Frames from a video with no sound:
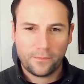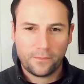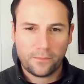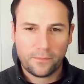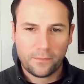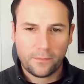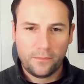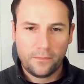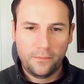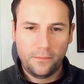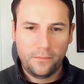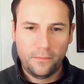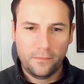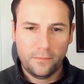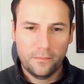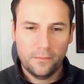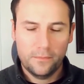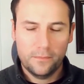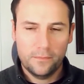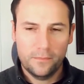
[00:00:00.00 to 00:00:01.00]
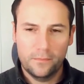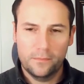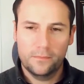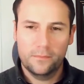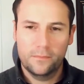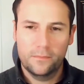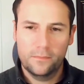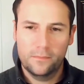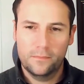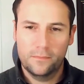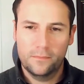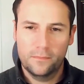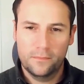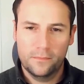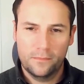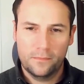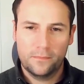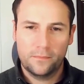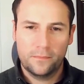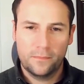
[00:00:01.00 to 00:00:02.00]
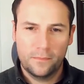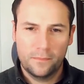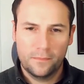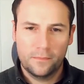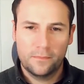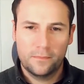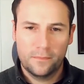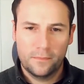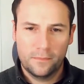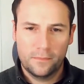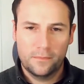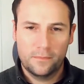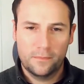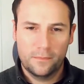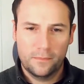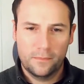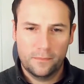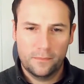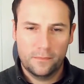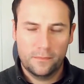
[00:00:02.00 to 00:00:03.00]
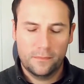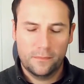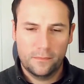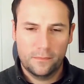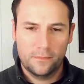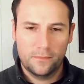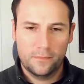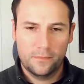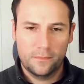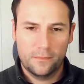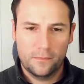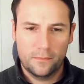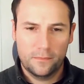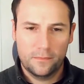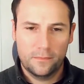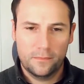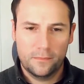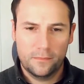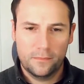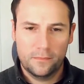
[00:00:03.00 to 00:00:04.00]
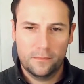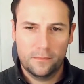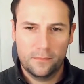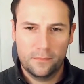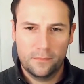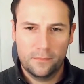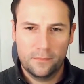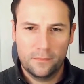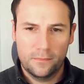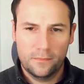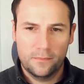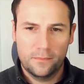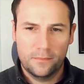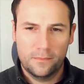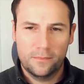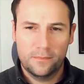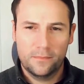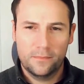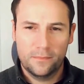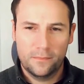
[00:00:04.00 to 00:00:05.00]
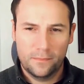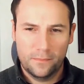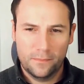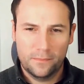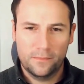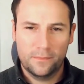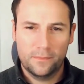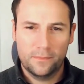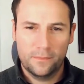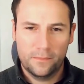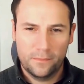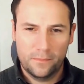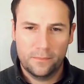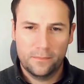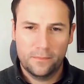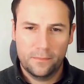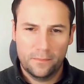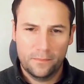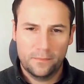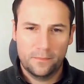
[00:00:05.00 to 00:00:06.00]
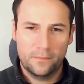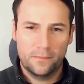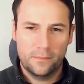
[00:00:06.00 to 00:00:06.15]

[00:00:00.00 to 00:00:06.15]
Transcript: The person shown says nothing.